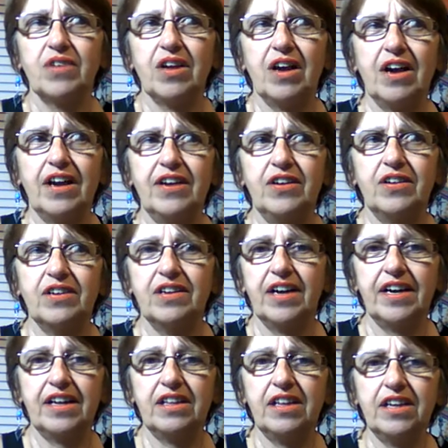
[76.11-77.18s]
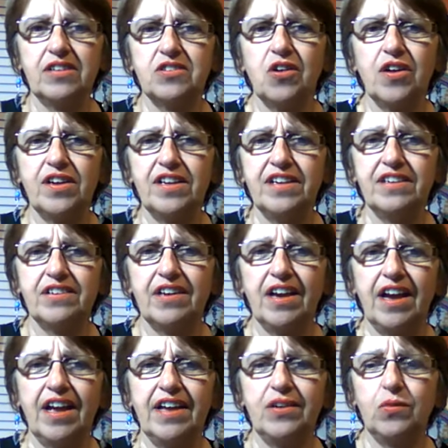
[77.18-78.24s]
I clicked on it,
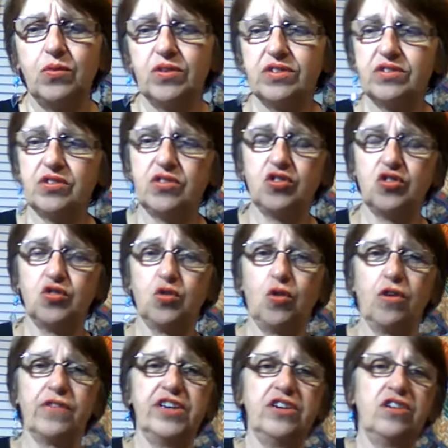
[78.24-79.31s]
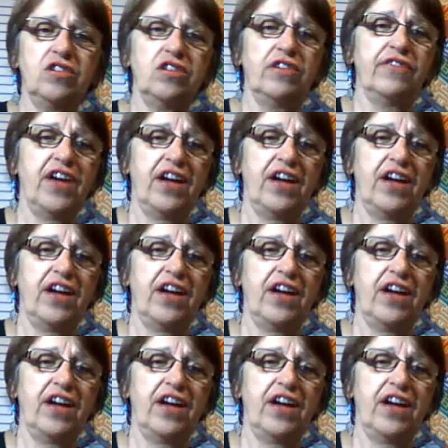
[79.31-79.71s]
and it was a tutorial of